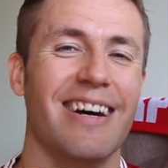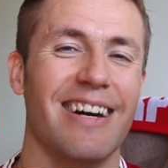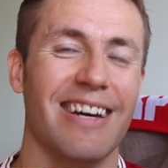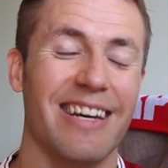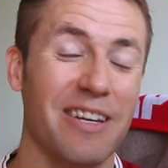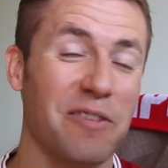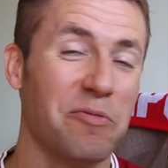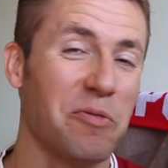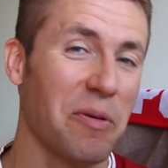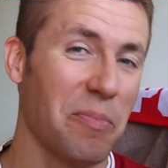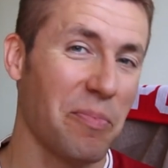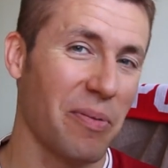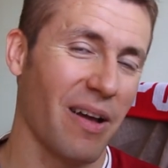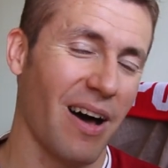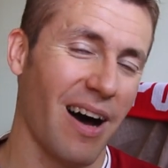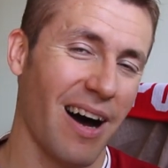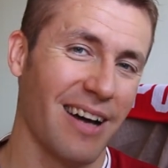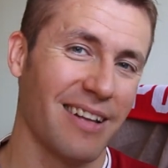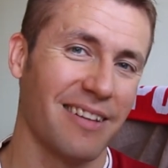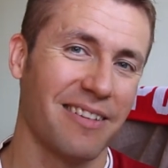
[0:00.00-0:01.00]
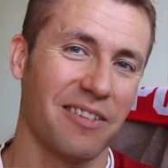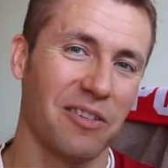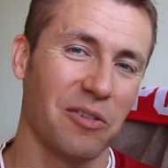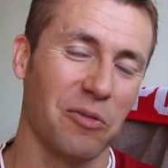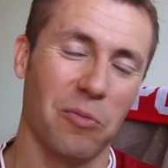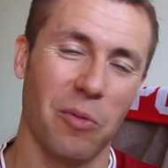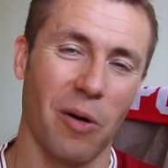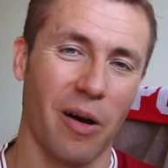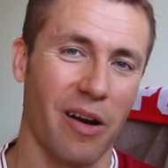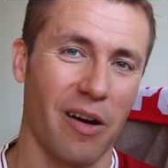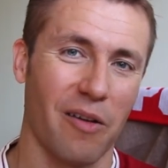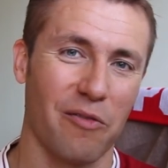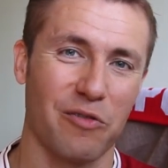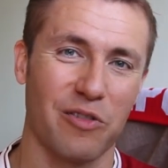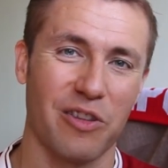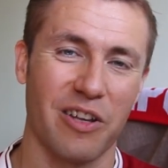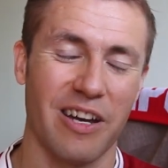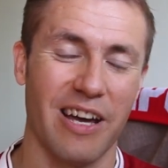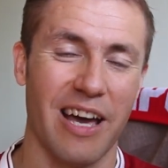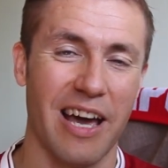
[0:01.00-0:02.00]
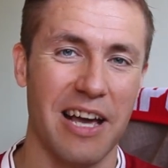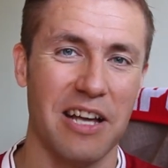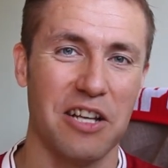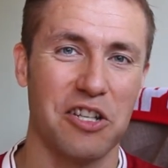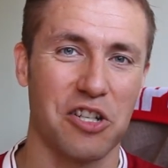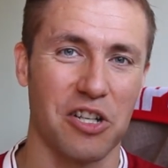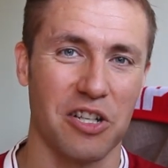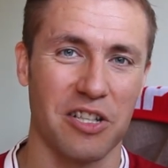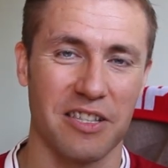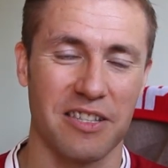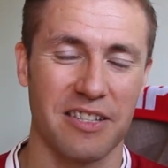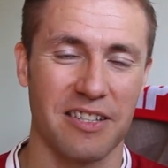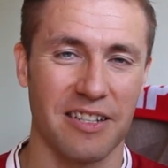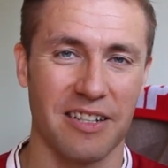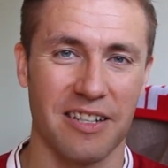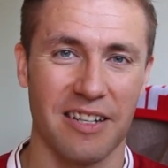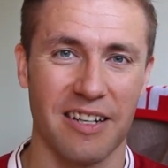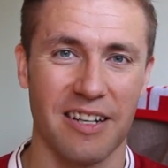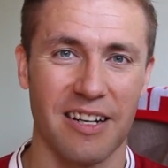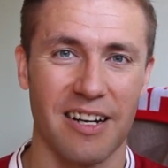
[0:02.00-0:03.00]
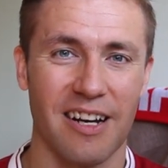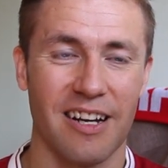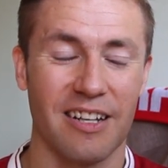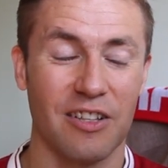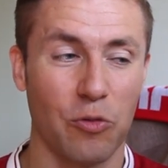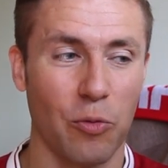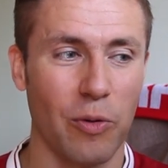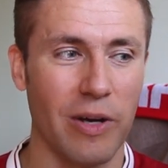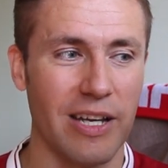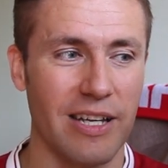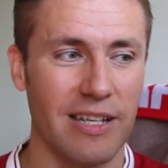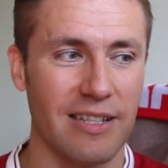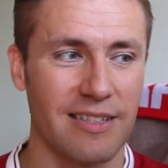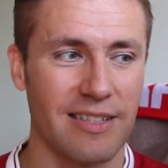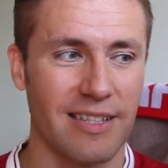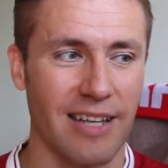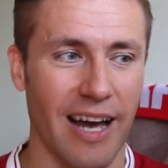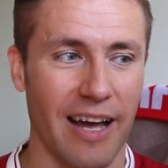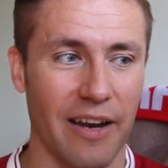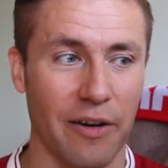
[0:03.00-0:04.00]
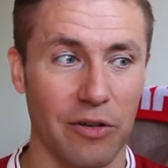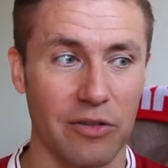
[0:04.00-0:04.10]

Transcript: He replied to one of the agent's tweets, and